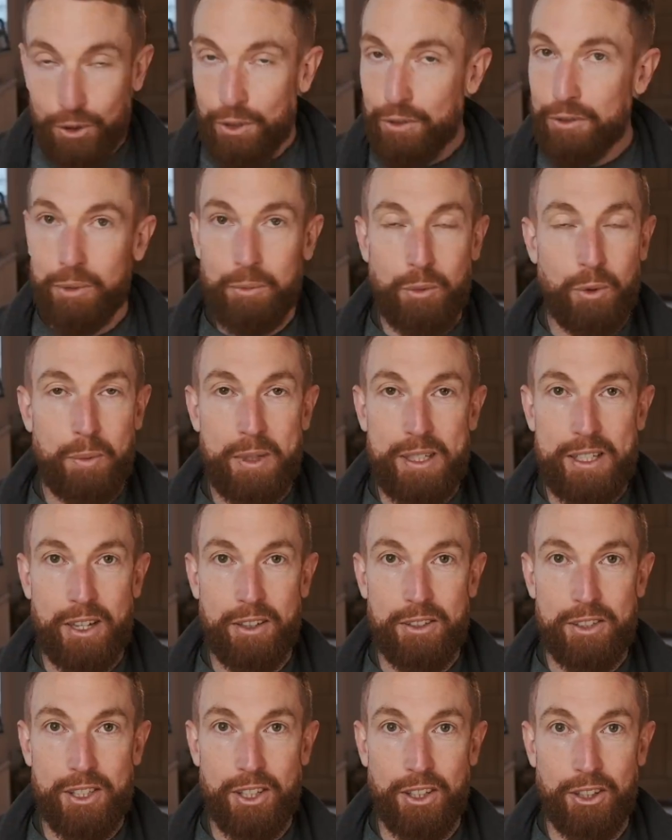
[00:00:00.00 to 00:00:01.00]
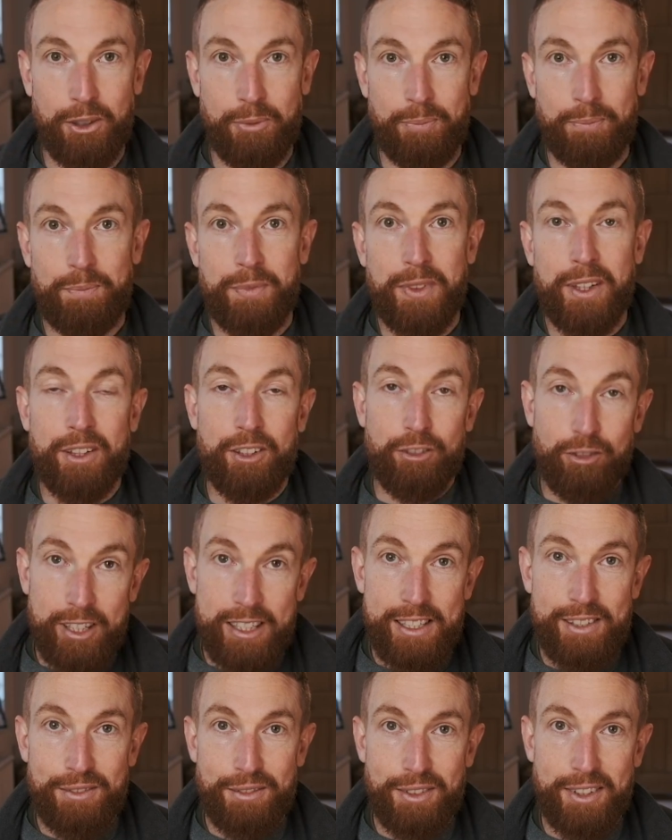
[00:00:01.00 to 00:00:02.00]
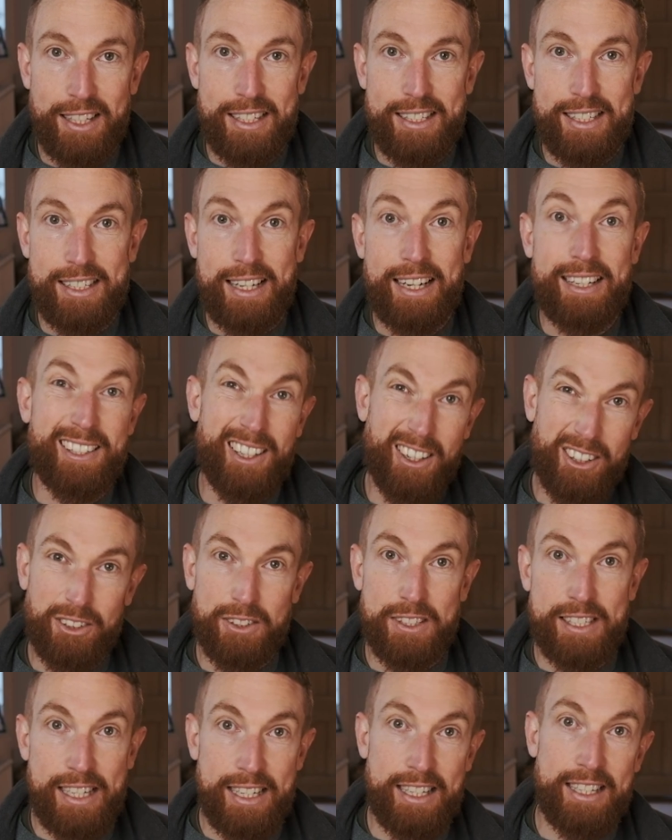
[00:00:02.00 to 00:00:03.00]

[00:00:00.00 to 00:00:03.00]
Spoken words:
of them will be zone 2. The reason for this is actually I got sick